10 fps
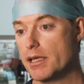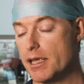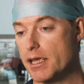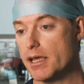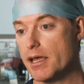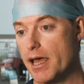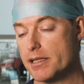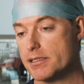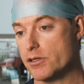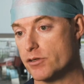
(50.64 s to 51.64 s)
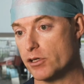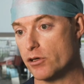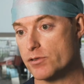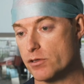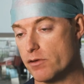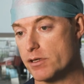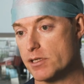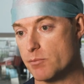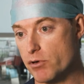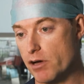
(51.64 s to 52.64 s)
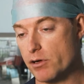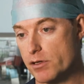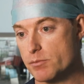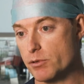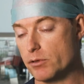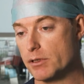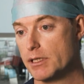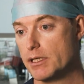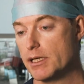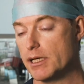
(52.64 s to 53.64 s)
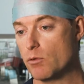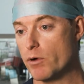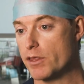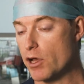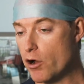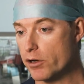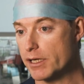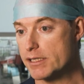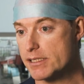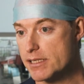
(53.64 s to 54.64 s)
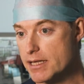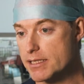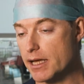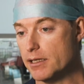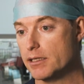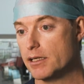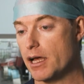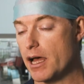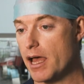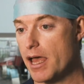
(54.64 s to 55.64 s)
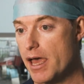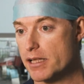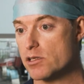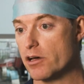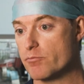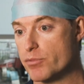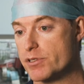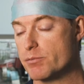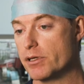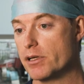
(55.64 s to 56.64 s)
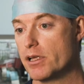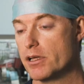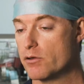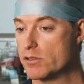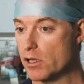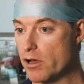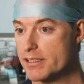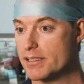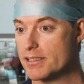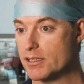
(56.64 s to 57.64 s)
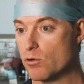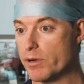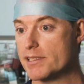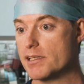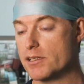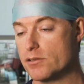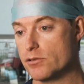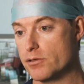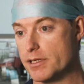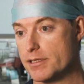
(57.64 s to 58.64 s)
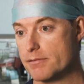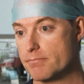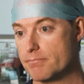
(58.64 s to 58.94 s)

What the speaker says: here at Sunshine Coast University Private Hospital. We're the only centre outside of Brisbane who's licensed in Queensland to do this.